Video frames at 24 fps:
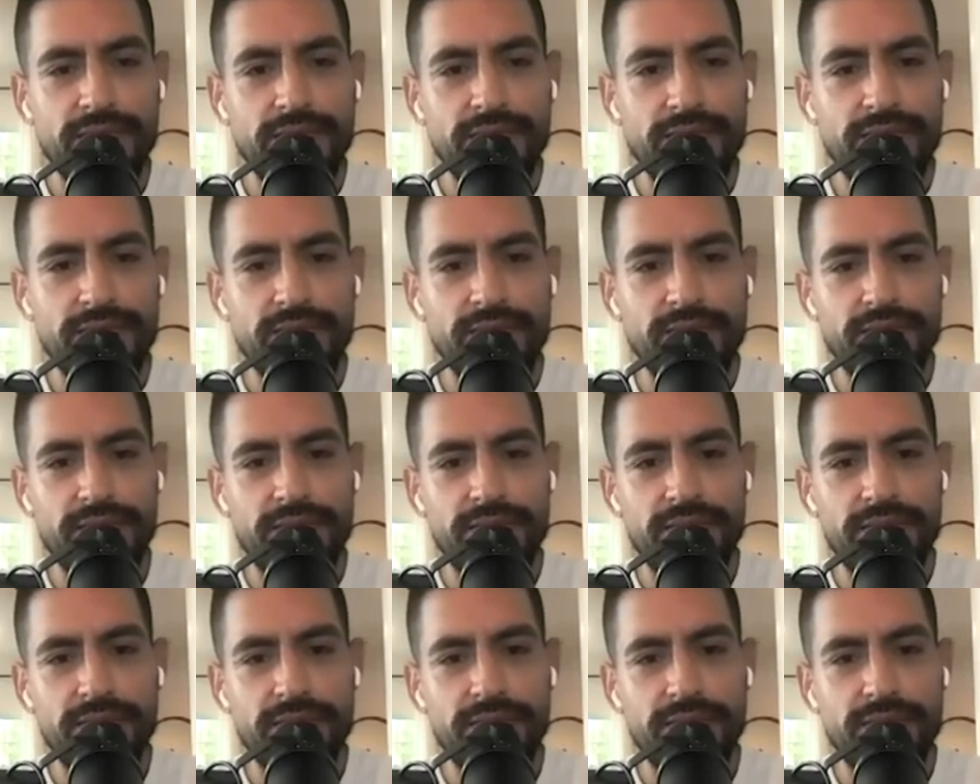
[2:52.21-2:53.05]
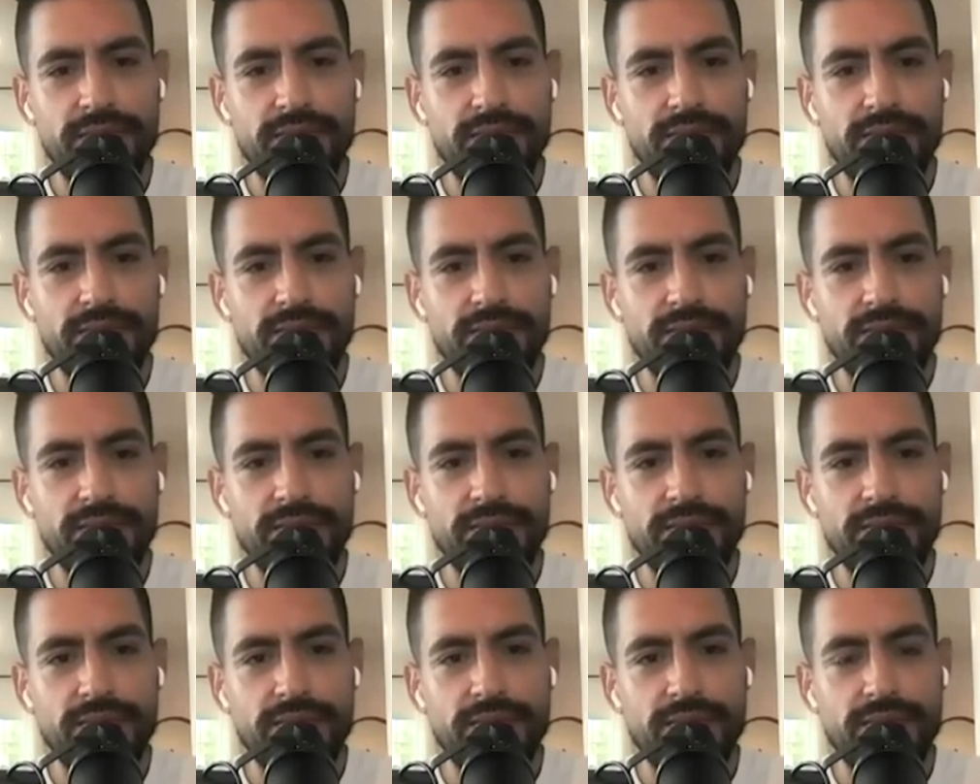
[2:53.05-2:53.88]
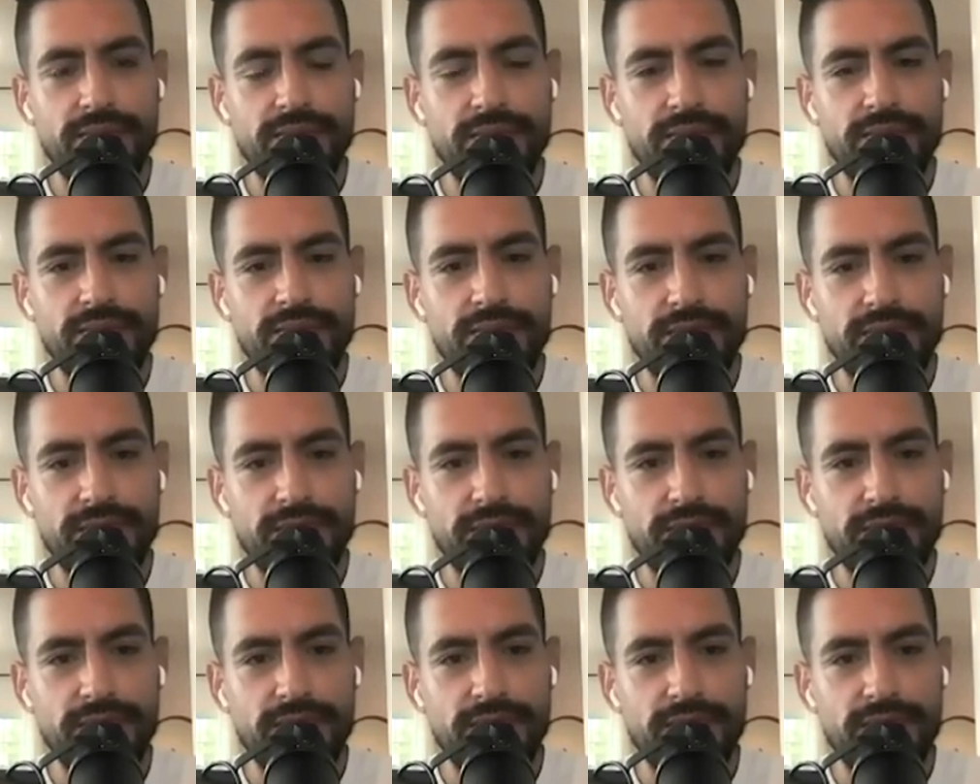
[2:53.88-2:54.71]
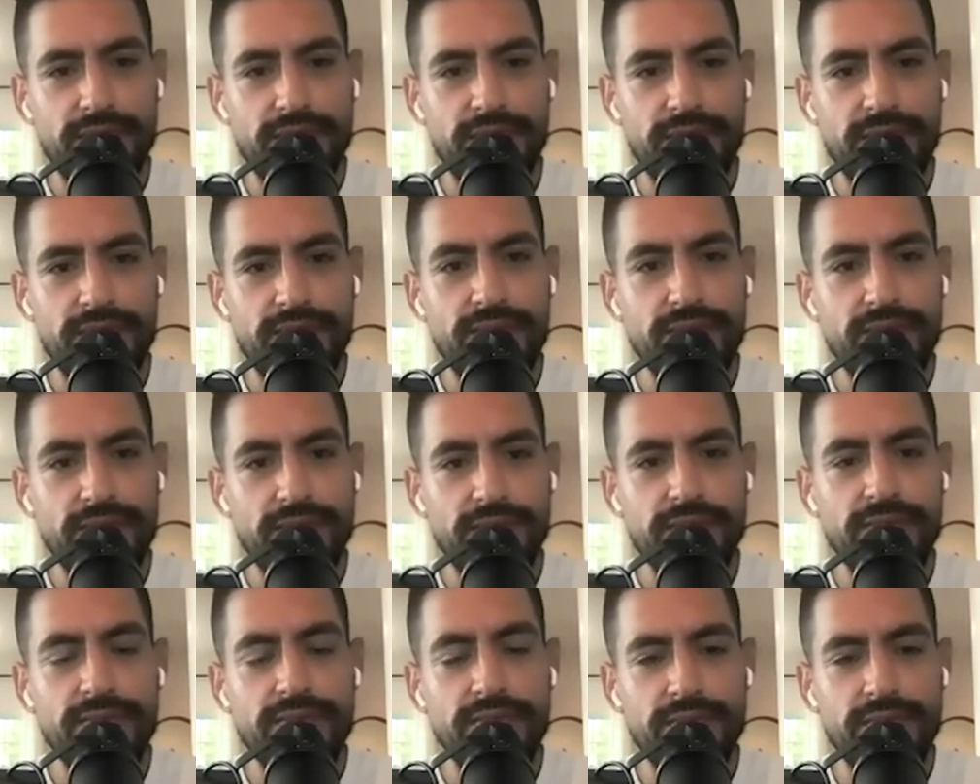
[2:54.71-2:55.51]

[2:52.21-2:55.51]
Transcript: No words are spoken by the person on screen.